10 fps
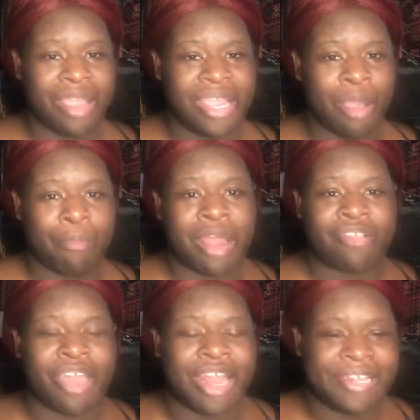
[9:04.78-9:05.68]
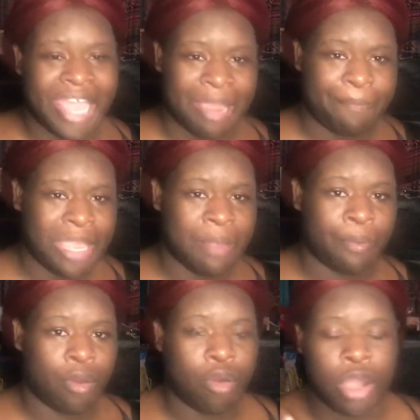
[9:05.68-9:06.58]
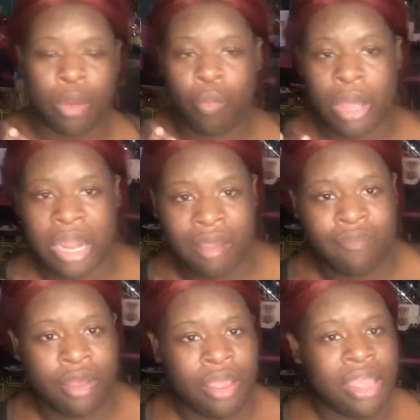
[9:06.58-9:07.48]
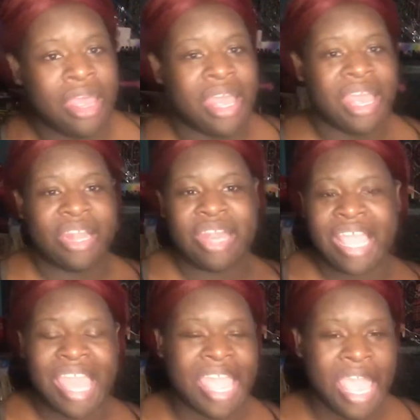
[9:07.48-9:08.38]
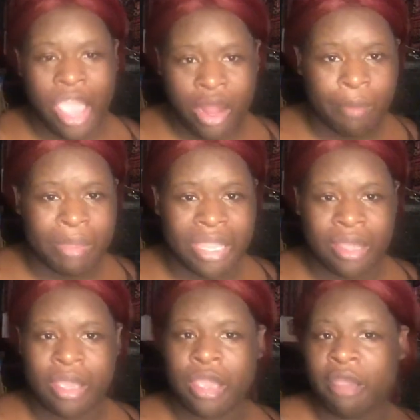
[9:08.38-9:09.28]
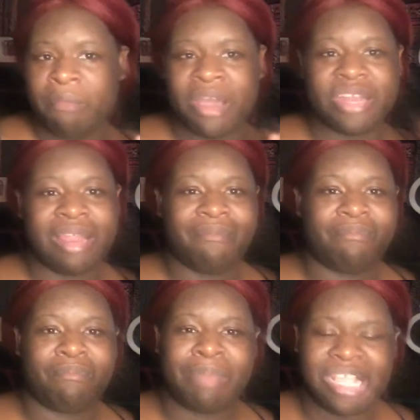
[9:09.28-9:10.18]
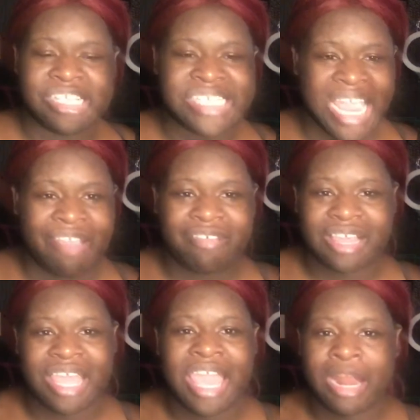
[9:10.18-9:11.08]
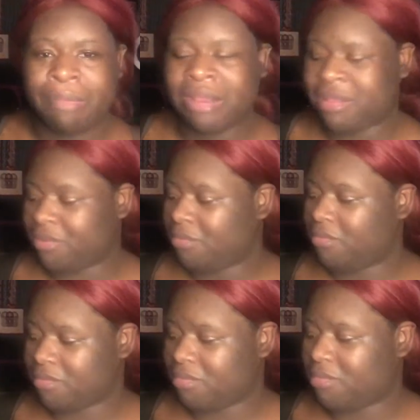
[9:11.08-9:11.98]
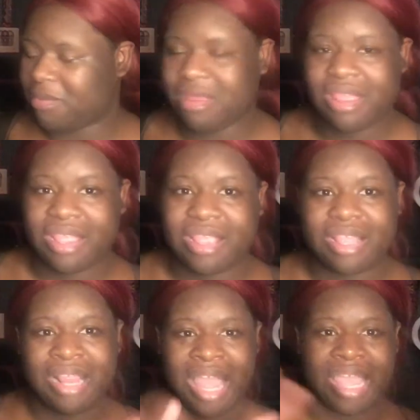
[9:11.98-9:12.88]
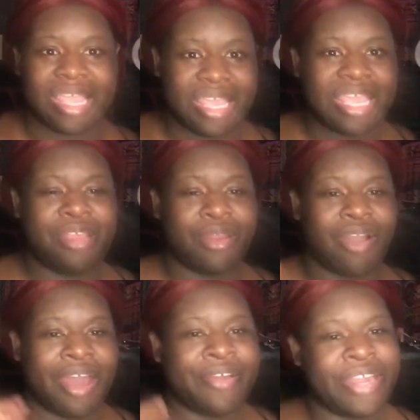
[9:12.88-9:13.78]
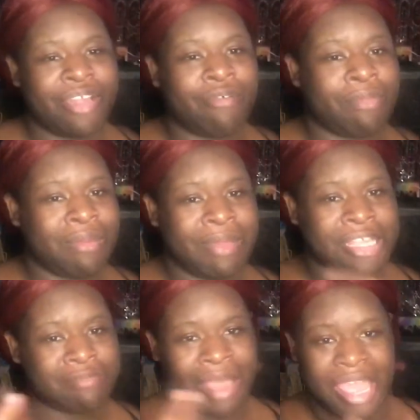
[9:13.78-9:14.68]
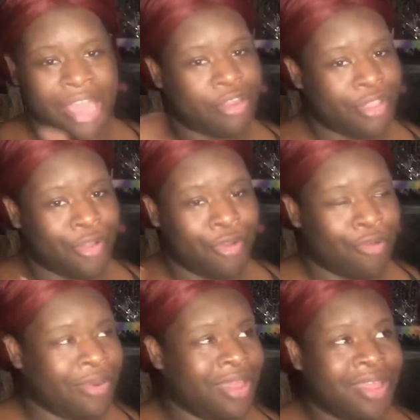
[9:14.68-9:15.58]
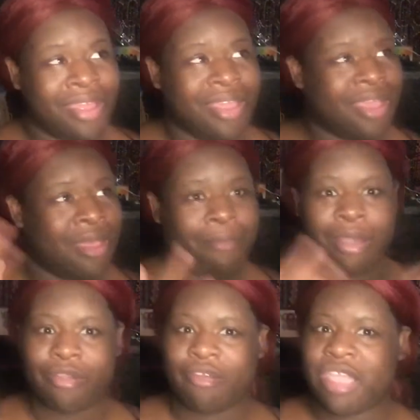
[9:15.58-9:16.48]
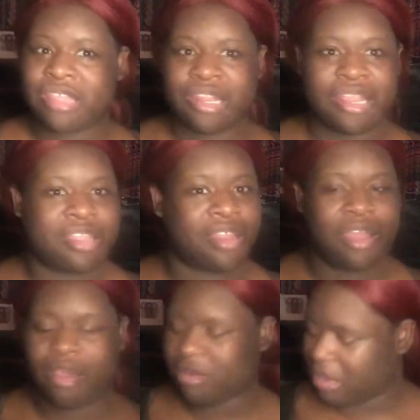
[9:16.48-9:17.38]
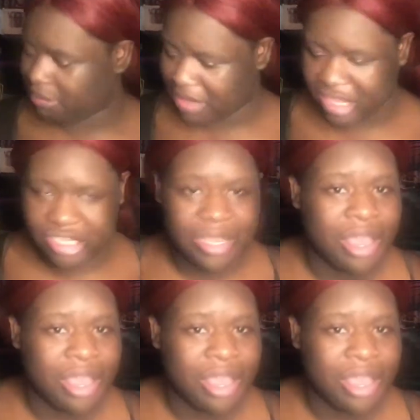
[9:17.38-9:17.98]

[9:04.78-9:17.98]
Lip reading: here, when I try to date people or whatever, they can't handle me. But Big James can handle me. Like, he know how to deal with me, bitch. My attitude and my craziness and all that, bitch.